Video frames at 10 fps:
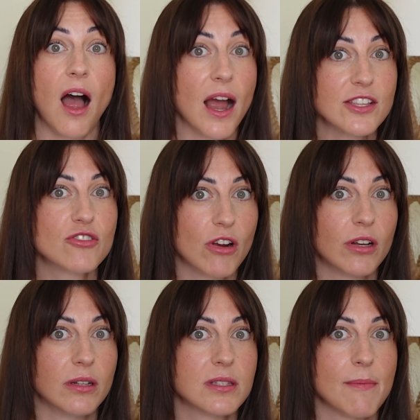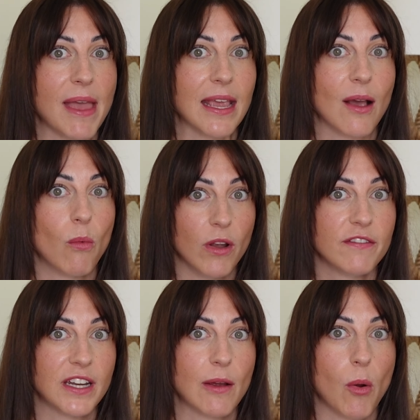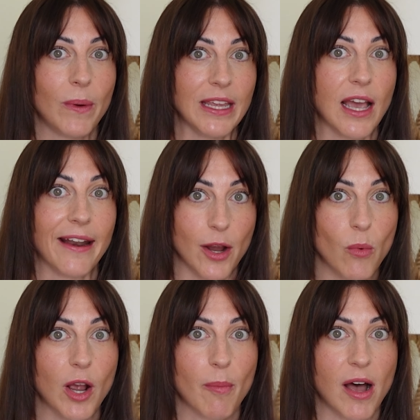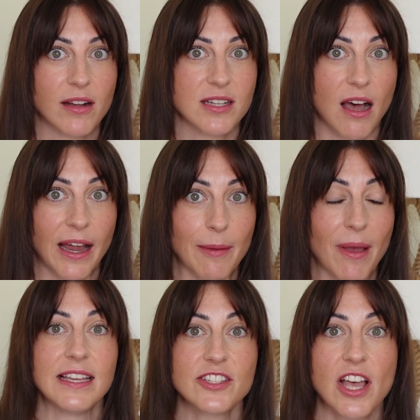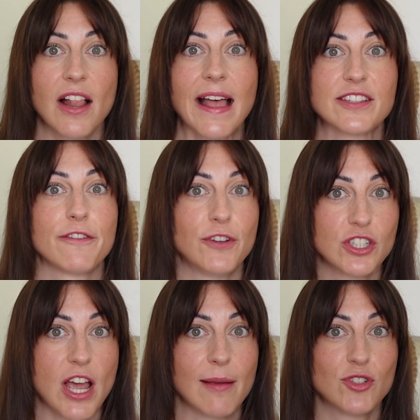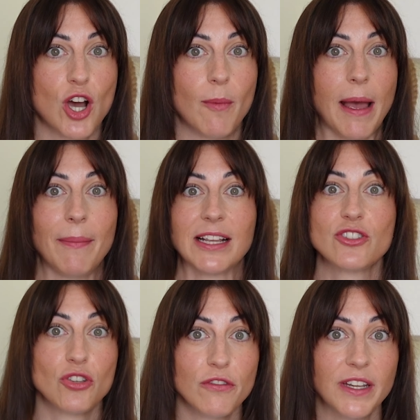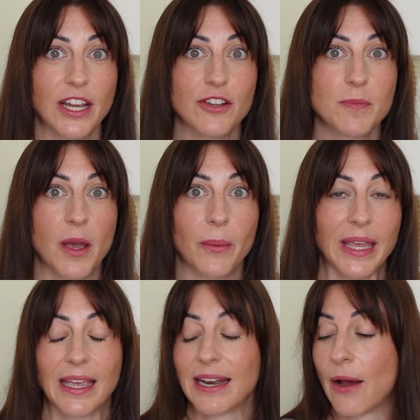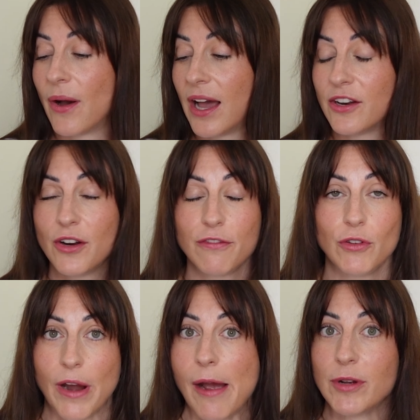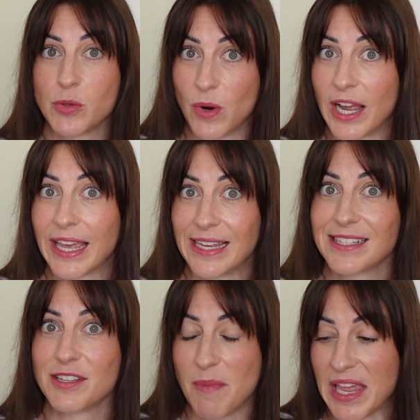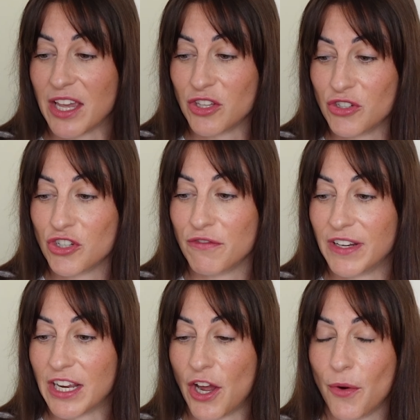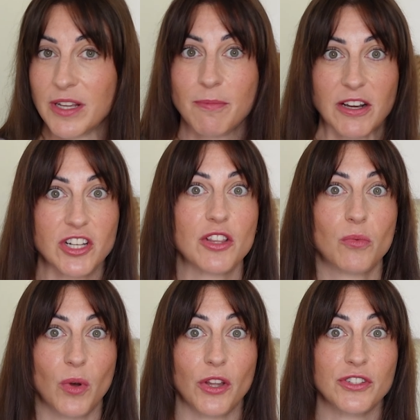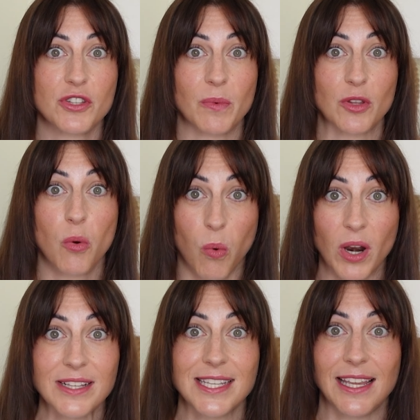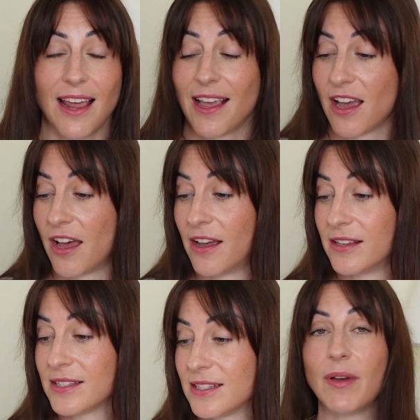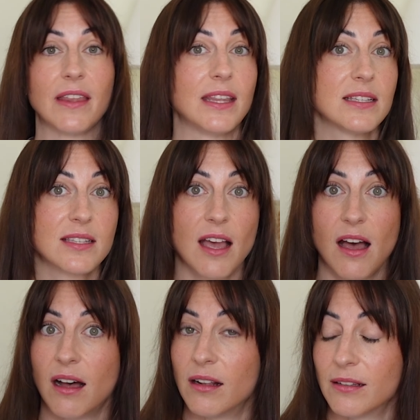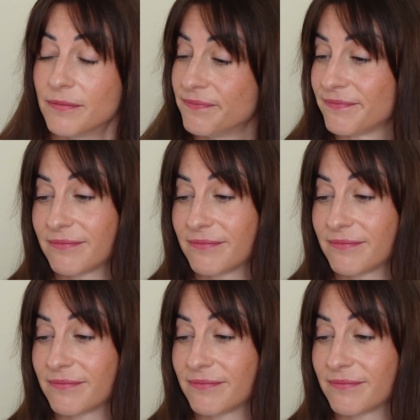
I struggle to make 1 video a week and I work part-time. This girl has a full-time job and makes 2 videos per week. Now, I don't know if you know how much work it is to make a YouTube video, especially the ones with quality like hers, but this girl,